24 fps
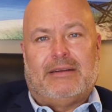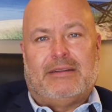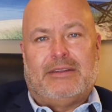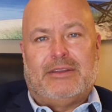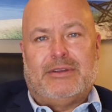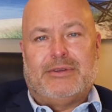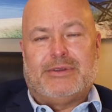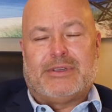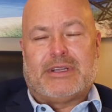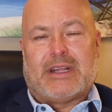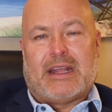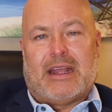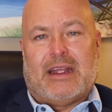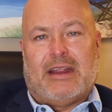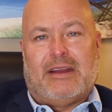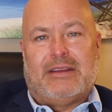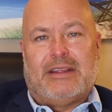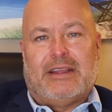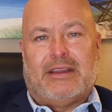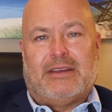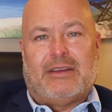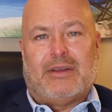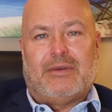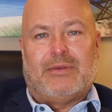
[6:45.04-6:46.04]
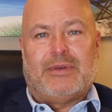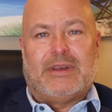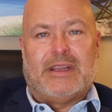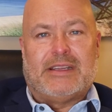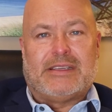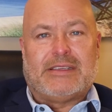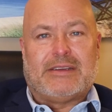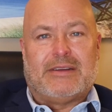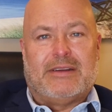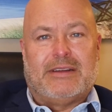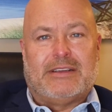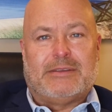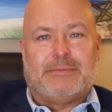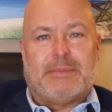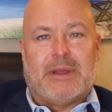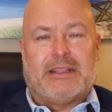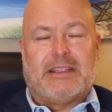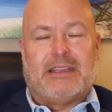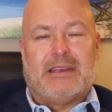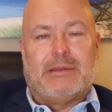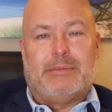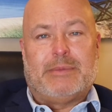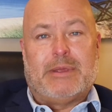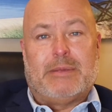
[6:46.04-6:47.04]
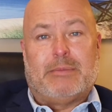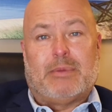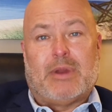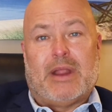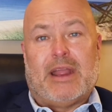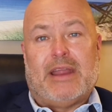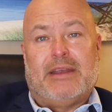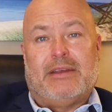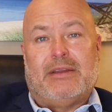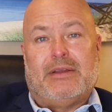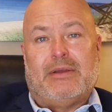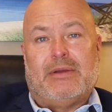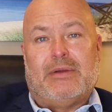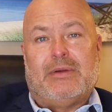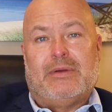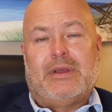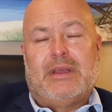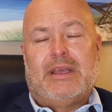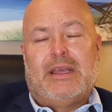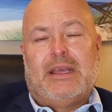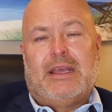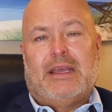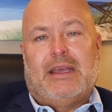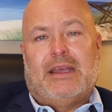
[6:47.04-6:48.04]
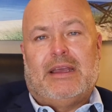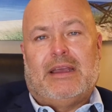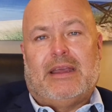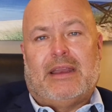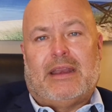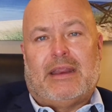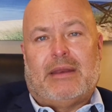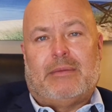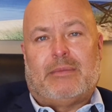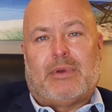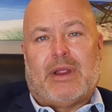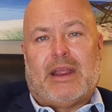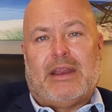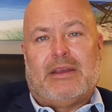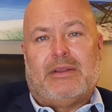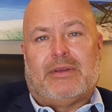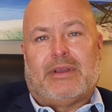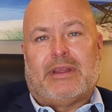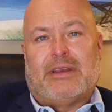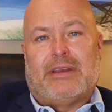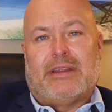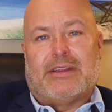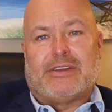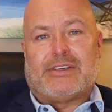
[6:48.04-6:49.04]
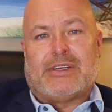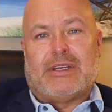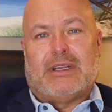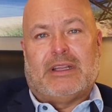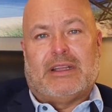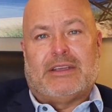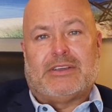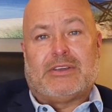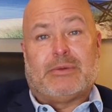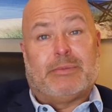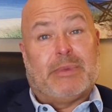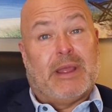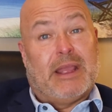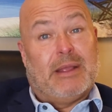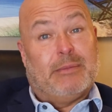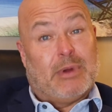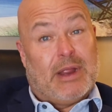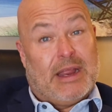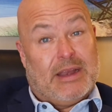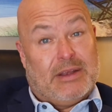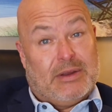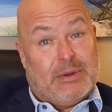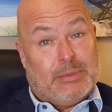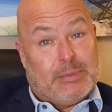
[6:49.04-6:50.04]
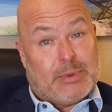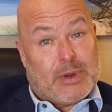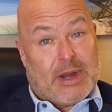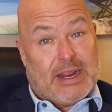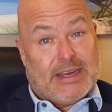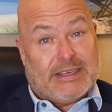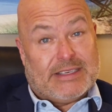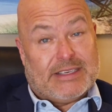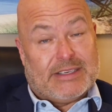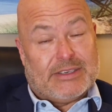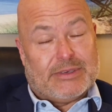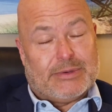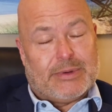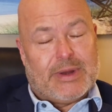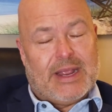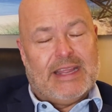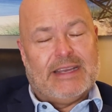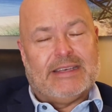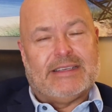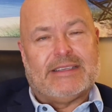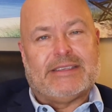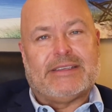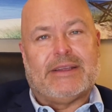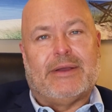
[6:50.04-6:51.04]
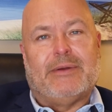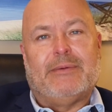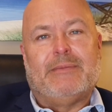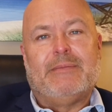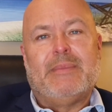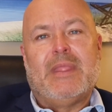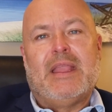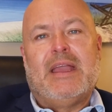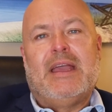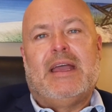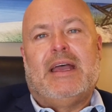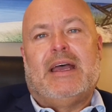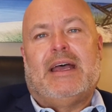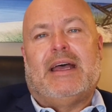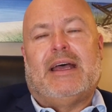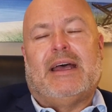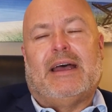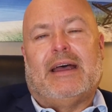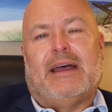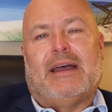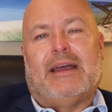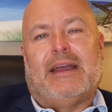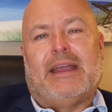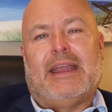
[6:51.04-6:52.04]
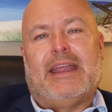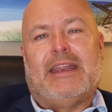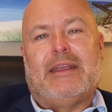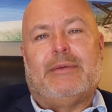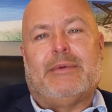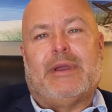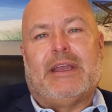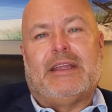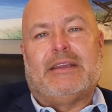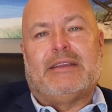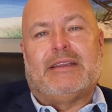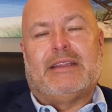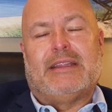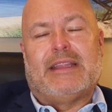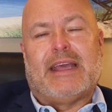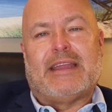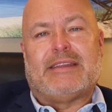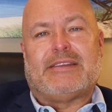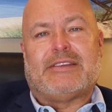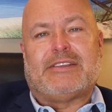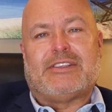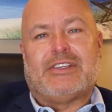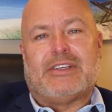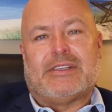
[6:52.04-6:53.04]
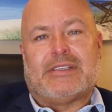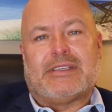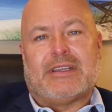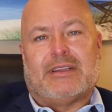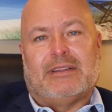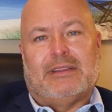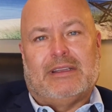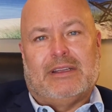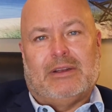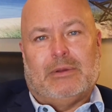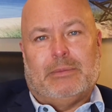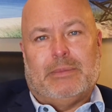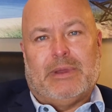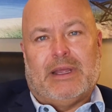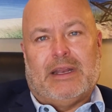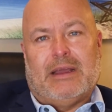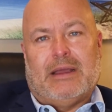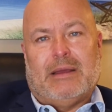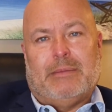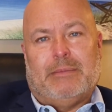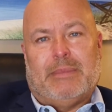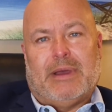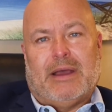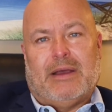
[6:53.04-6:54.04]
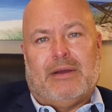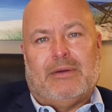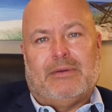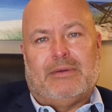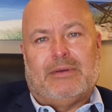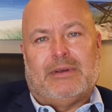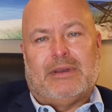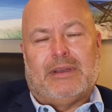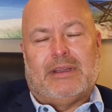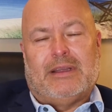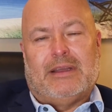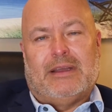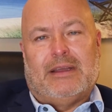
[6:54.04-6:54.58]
used car. You don't necessarily expect it to be brand new and in brand new condition unless you're paying brand new prices, right? So anyway, that's just a little bit about